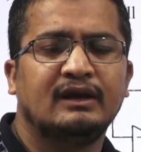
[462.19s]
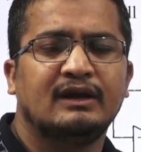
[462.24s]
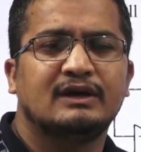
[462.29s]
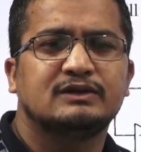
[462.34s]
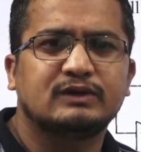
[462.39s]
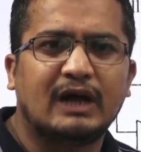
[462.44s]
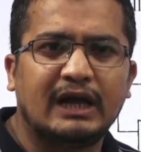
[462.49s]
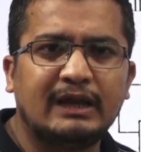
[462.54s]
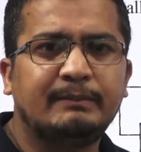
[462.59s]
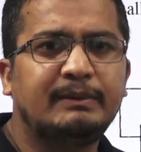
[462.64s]

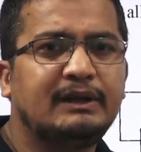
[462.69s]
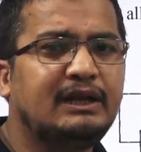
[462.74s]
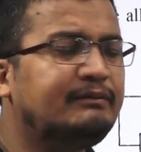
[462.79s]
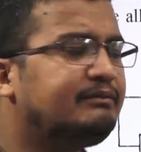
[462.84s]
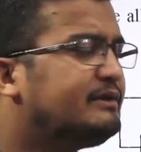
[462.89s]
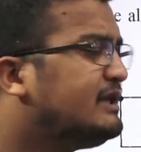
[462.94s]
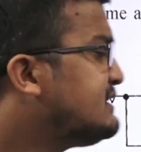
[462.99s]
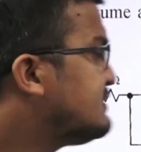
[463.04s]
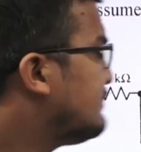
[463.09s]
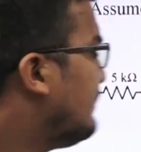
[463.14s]
So I
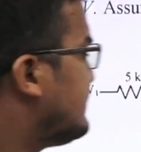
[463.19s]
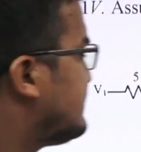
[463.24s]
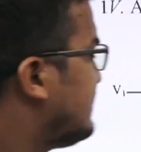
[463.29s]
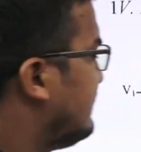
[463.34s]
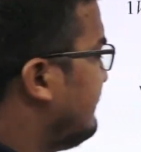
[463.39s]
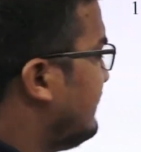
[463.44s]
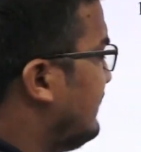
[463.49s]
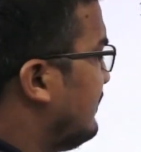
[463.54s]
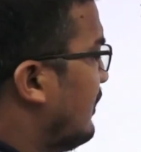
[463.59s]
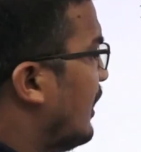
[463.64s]
believe this
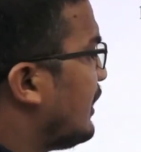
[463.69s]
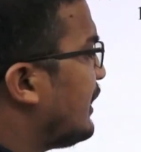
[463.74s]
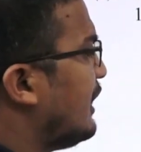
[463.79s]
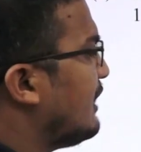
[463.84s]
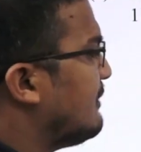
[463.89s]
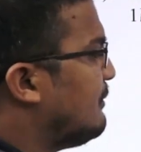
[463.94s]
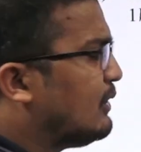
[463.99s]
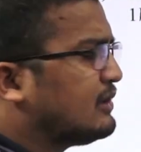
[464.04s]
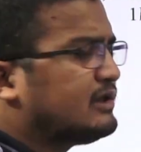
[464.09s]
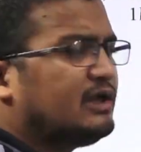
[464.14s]
question will not
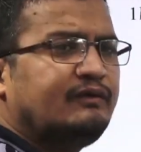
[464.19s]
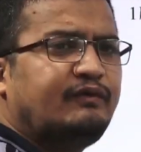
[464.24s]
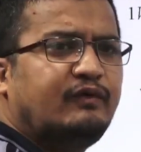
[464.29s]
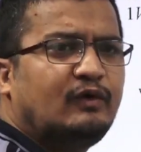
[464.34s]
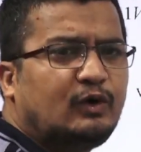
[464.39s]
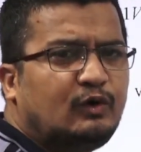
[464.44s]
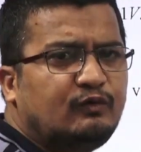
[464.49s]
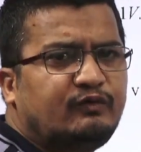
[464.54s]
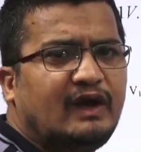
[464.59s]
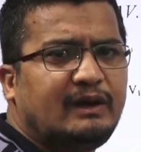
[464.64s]
take more than
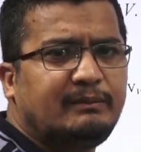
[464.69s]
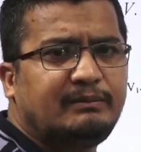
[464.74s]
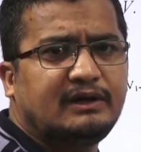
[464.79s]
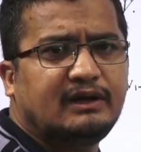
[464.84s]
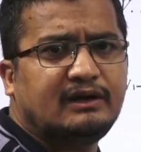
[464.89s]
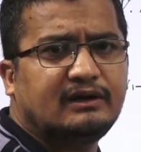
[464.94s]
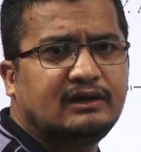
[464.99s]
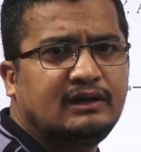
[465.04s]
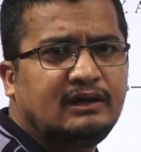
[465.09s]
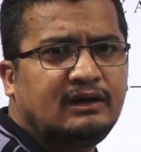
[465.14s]
4 to 5
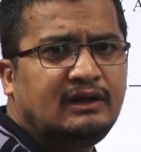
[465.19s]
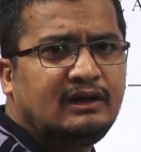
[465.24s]
minutes.